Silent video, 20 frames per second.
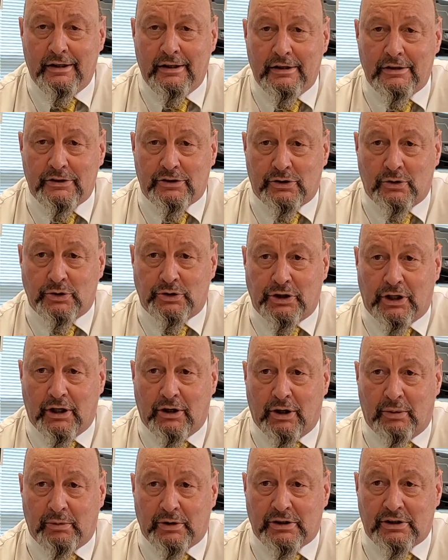
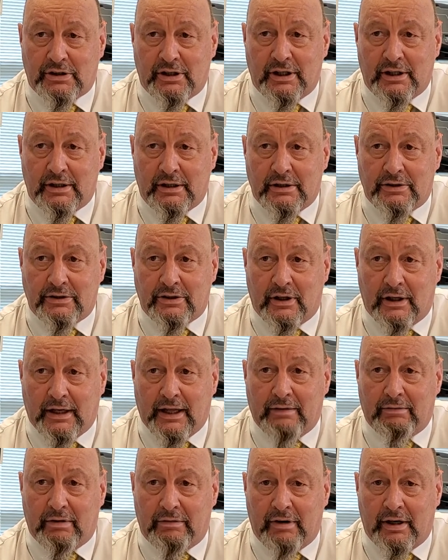socioeconomic status, and
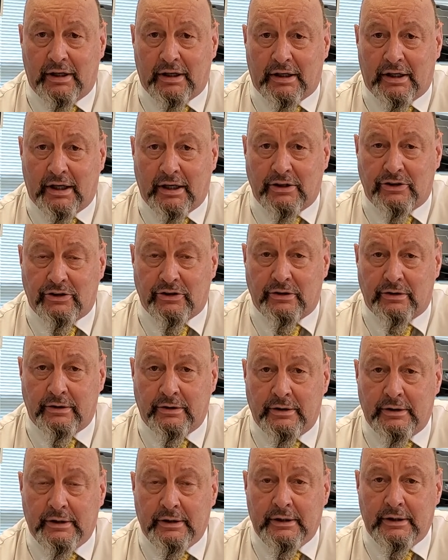level of education.
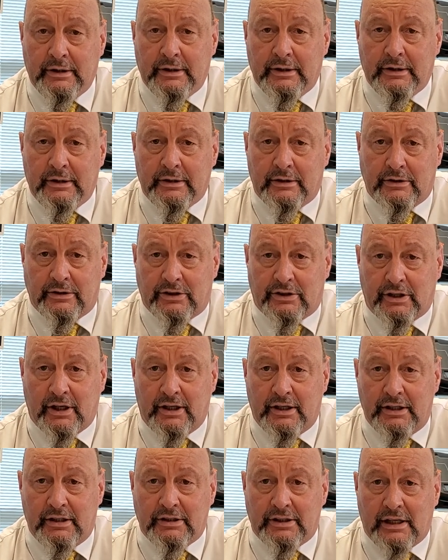The
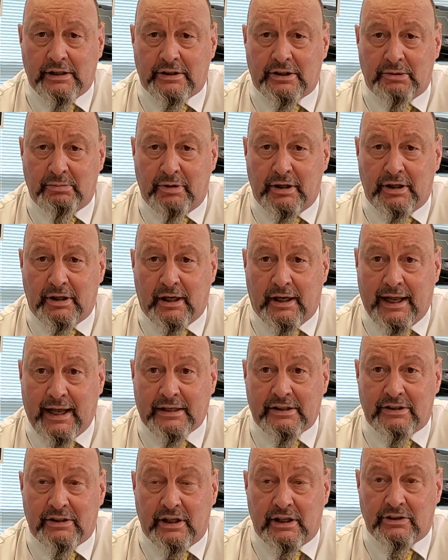study is estimated in
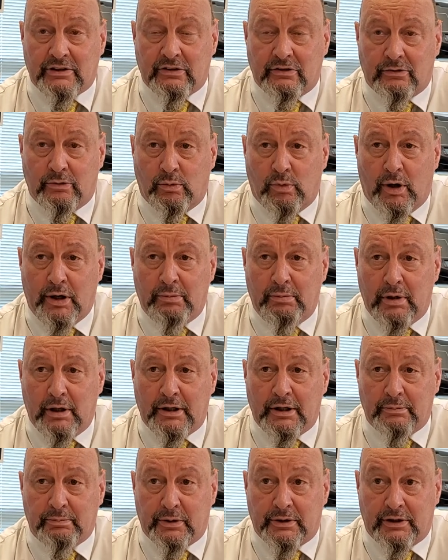excess of one
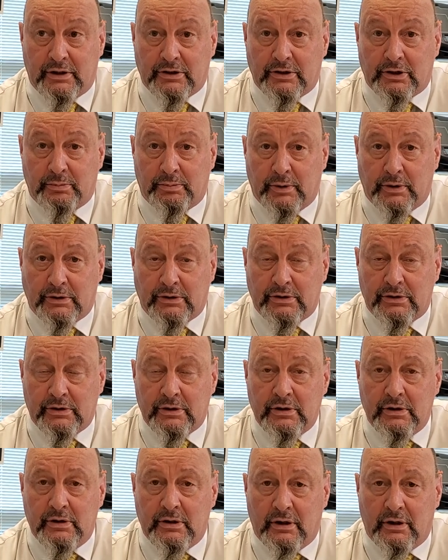million participants
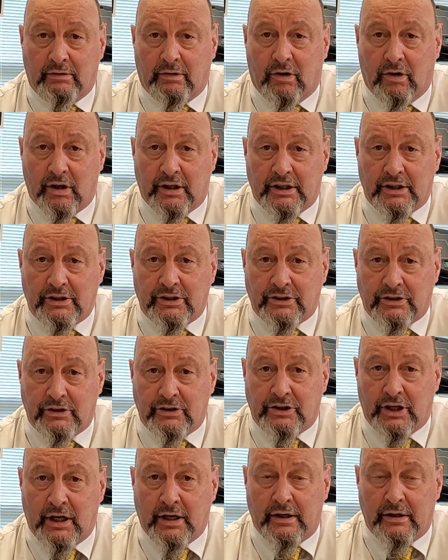of all ages and
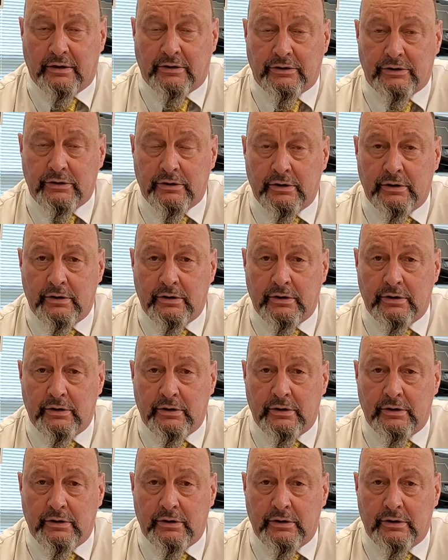genders.